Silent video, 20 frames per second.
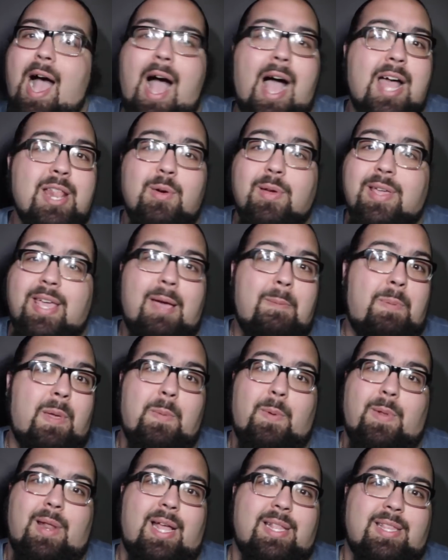I don't get
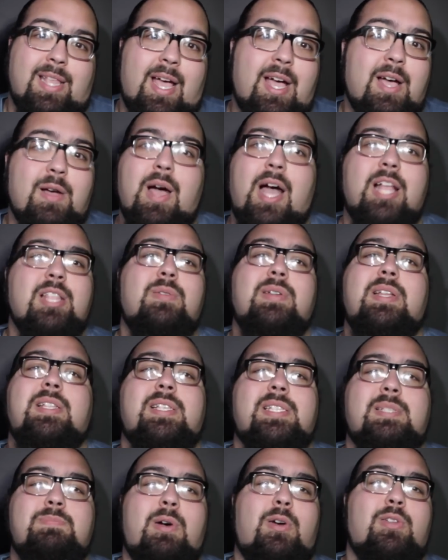people like that. I don't need
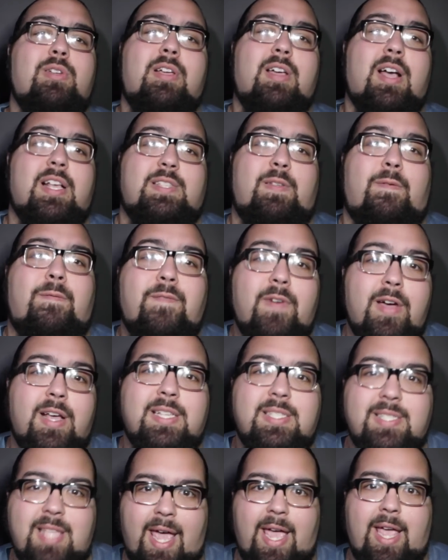to smell your guts the
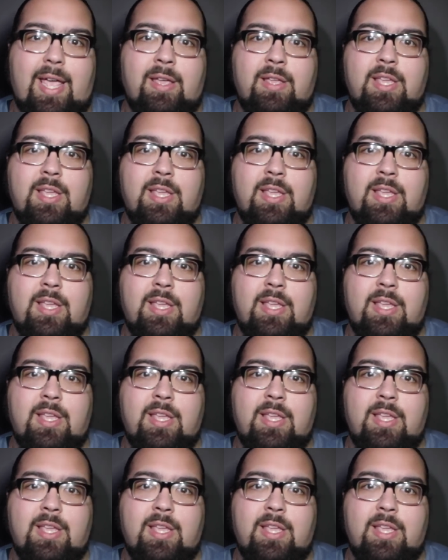first day.